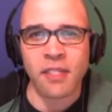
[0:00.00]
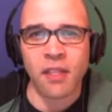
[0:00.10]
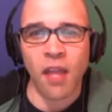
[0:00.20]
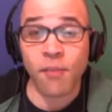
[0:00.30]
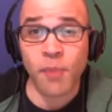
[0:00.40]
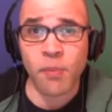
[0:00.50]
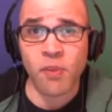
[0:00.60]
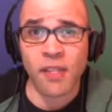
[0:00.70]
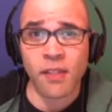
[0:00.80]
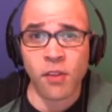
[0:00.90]
A lot of people
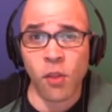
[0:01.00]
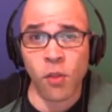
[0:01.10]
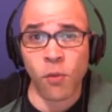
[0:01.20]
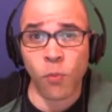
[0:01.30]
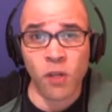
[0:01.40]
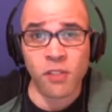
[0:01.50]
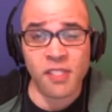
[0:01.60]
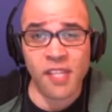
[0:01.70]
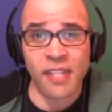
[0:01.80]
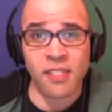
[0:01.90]
think that they're the worst
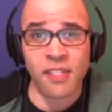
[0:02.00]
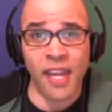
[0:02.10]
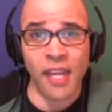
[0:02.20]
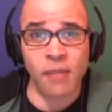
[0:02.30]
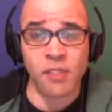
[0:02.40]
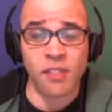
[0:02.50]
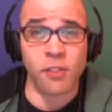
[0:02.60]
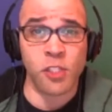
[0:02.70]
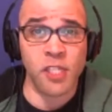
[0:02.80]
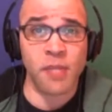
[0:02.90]
things in games, that they're
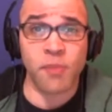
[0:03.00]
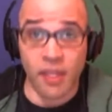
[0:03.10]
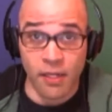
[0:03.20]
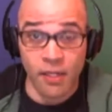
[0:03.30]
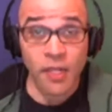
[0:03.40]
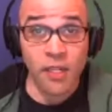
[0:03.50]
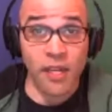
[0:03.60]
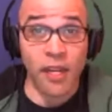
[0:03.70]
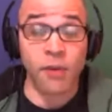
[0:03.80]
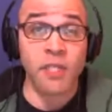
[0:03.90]
cheap, that, like
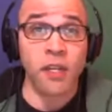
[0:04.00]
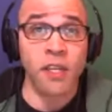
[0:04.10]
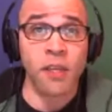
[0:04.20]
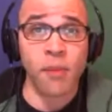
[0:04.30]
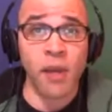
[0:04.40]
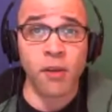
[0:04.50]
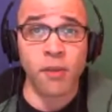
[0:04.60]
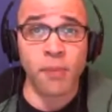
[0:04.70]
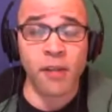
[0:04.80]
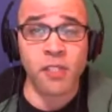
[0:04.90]
how you were talking about
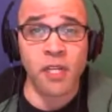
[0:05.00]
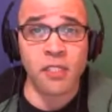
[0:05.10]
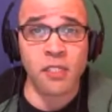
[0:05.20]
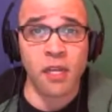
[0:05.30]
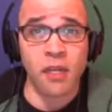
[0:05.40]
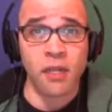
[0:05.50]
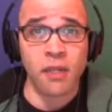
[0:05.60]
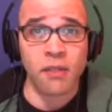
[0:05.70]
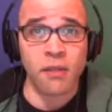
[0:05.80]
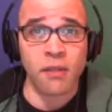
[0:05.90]
BioShock's
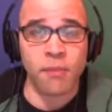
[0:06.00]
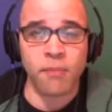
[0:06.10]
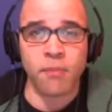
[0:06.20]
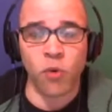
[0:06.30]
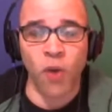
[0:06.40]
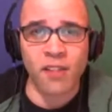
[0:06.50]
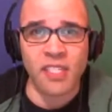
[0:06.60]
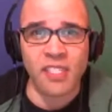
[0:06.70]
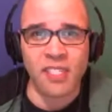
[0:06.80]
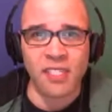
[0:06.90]

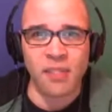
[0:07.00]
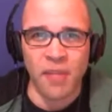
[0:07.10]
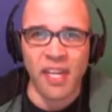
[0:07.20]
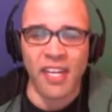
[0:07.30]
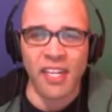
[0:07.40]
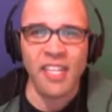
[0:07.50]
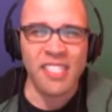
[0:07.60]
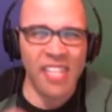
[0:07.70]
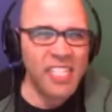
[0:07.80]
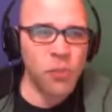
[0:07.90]
morality system, that it
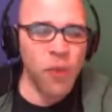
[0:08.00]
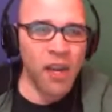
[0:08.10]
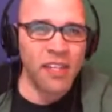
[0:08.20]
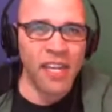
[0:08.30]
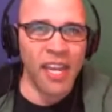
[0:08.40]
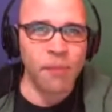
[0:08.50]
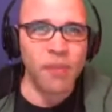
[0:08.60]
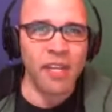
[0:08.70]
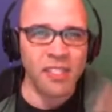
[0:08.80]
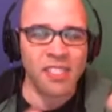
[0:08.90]
takes you out of the game
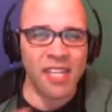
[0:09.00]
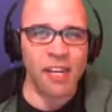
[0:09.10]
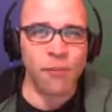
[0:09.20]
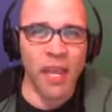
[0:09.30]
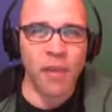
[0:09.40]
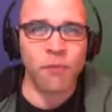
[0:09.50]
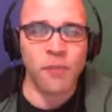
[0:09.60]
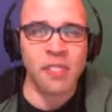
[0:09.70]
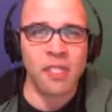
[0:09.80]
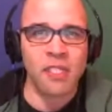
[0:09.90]
because it's kind of
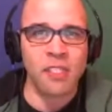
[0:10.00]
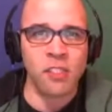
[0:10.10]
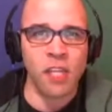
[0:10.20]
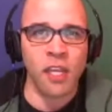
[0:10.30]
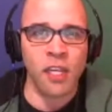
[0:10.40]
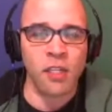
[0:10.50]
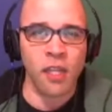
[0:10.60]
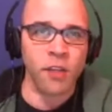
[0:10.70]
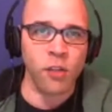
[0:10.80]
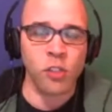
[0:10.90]
ham-fistedly saying,
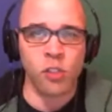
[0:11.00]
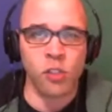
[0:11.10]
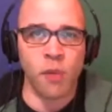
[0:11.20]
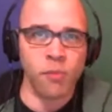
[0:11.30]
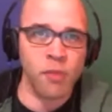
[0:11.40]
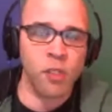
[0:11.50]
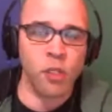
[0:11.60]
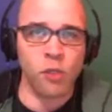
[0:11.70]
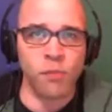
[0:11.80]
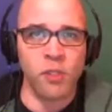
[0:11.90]
like, this is about being a
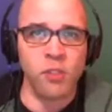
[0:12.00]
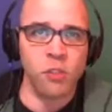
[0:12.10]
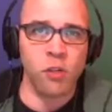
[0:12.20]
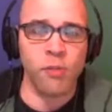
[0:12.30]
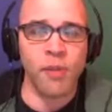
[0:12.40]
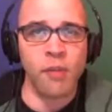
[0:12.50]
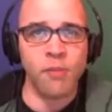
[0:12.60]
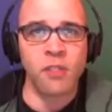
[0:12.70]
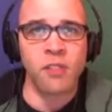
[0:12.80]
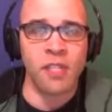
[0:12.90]
good person or a bad
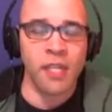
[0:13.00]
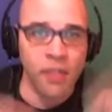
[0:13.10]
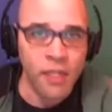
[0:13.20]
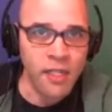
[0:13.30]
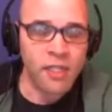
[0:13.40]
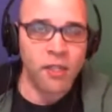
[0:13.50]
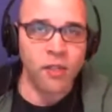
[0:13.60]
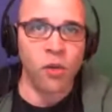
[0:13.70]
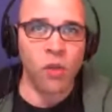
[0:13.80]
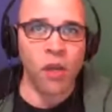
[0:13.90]
person, and
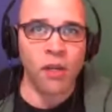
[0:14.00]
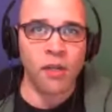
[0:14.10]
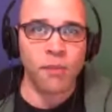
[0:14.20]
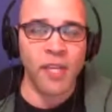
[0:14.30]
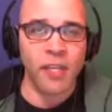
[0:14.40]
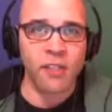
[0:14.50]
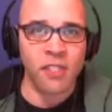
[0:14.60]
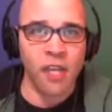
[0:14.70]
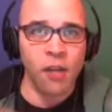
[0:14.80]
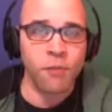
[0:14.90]
you're no longer being
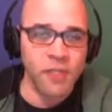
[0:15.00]
yourself.